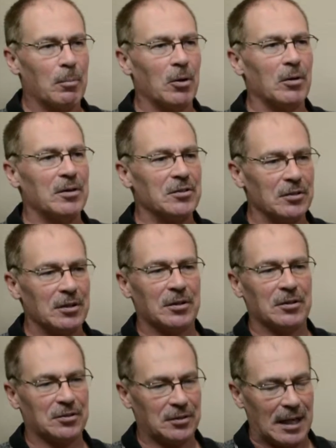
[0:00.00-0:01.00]
bullet isn't
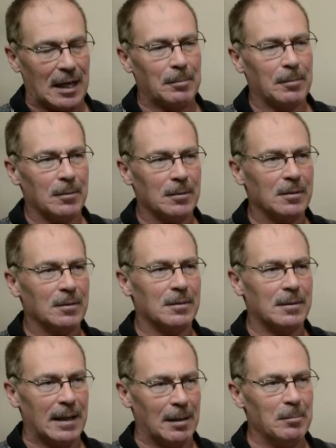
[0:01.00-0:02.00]
going to stop
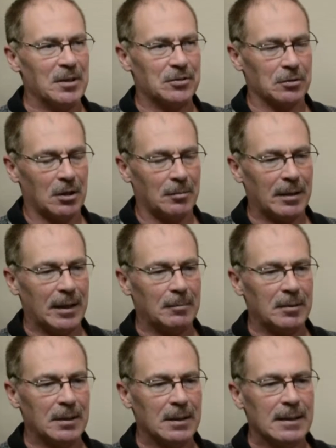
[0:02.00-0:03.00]
that missile coming
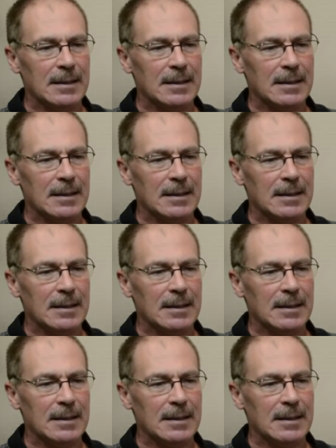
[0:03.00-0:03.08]
at me.